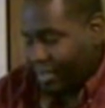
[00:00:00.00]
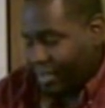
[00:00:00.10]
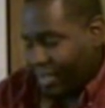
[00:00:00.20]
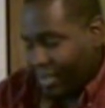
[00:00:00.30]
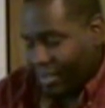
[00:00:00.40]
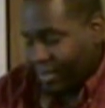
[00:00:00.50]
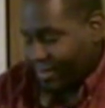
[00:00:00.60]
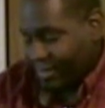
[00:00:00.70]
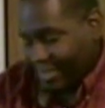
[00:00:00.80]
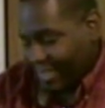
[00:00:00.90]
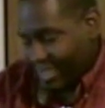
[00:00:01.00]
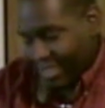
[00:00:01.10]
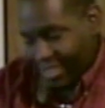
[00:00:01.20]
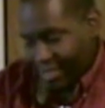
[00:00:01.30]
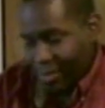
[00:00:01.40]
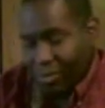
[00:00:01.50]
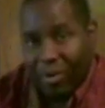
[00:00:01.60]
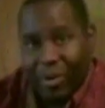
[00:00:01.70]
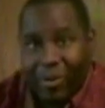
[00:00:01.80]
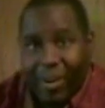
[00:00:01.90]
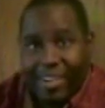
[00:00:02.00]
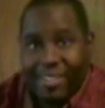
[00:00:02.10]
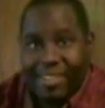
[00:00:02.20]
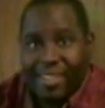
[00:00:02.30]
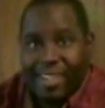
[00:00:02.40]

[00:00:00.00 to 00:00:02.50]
You know, send me more requests.